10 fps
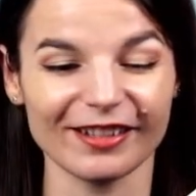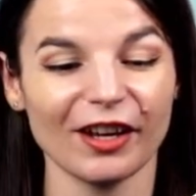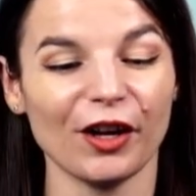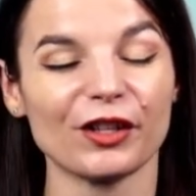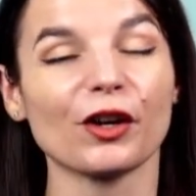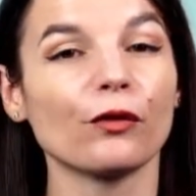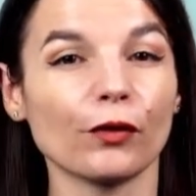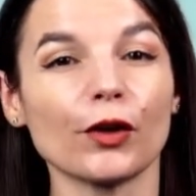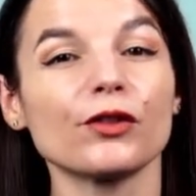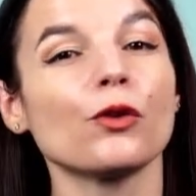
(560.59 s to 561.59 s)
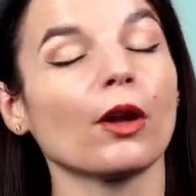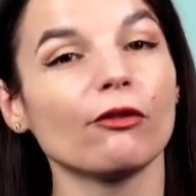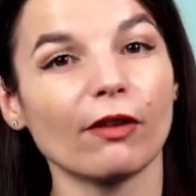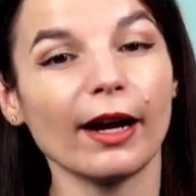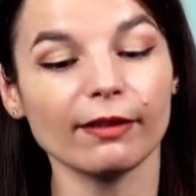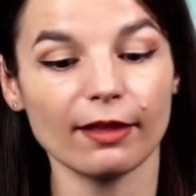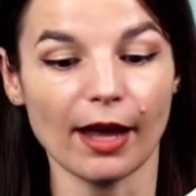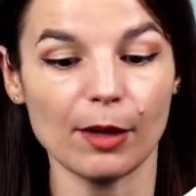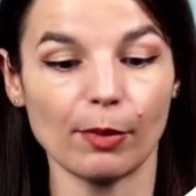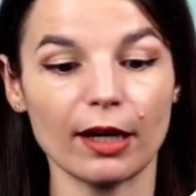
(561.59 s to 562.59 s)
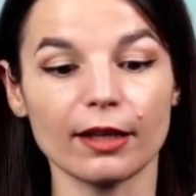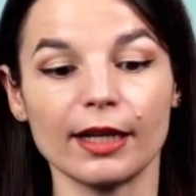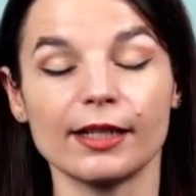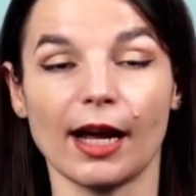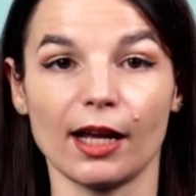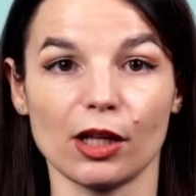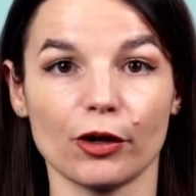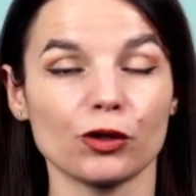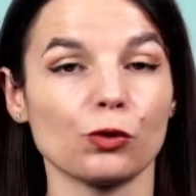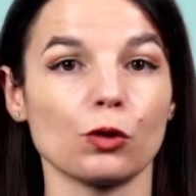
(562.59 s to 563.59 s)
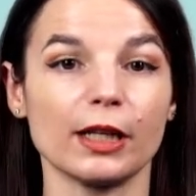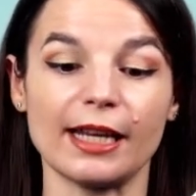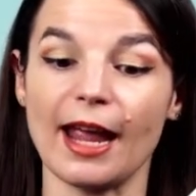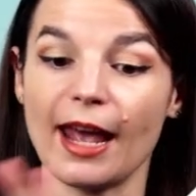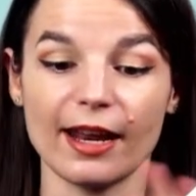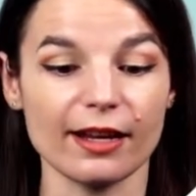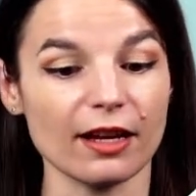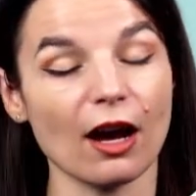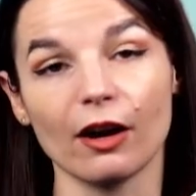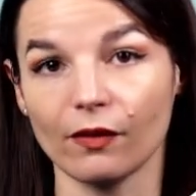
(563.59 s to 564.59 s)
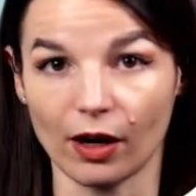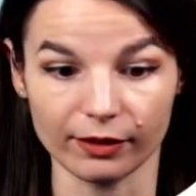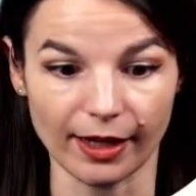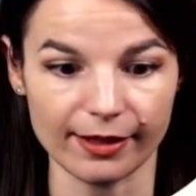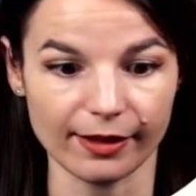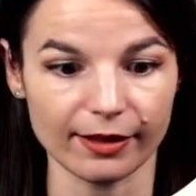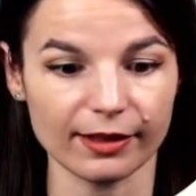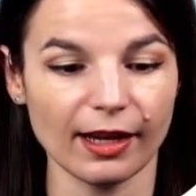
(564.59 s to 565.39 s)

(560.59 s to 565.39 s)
So first, you can find the line-by-line dialogue tool in any of our lessons.